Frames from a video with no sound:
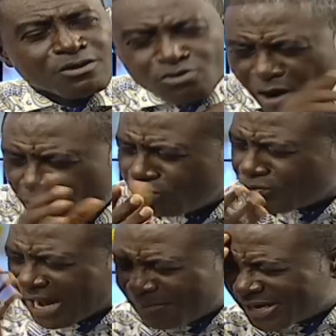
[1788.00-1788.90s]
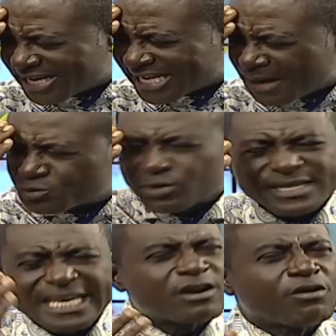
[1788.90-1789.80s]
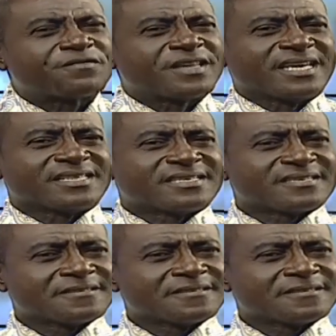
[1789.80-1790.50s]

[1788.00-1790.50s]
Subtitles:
No, I mean, come to think of this.